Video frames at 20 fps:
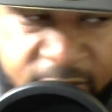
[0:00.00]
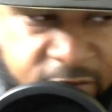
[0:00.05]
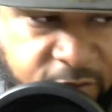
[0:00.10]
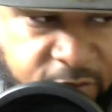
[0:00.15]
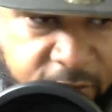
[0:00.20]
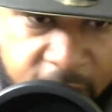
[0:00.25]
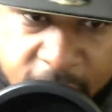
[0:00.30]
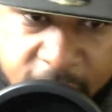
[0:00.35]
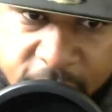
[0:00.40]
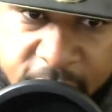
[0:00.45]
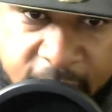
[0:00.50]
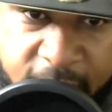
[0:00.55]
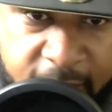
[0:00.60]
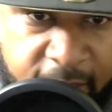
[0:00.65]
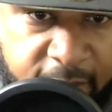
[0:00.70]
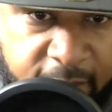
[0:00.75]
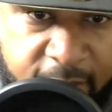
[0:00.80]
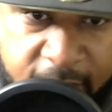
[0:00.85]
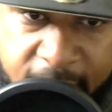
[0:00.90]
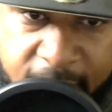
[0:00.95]
seriously,
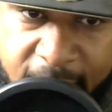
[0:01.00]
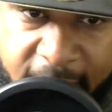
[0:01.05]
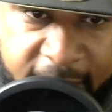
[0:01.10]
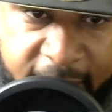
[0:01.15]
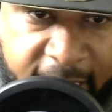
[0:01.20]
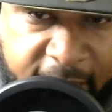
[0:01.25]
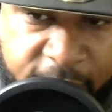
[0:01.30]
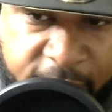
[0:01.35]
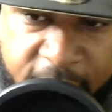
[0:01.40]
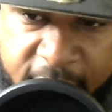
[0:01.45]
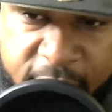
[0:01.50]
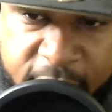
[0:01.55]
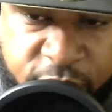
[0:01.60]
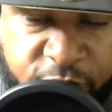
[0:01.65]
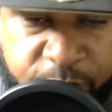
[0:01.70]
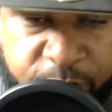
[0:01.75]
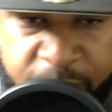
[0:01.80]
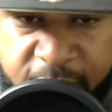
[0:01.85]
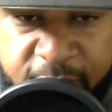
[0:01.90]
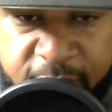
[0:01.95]
get done like
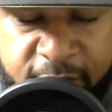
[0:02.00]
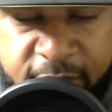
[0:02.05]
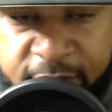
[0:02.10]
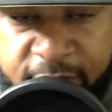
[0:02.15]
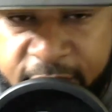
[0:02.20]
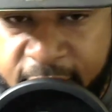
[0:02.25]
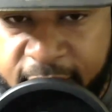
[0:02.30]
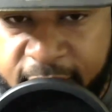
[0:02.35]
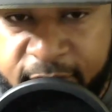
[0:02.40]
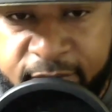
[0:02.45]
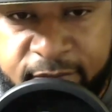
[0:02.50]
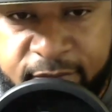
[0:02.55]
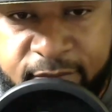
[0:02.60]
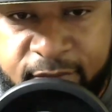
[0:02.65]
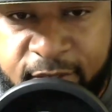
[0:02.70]
Andrus Peat get done.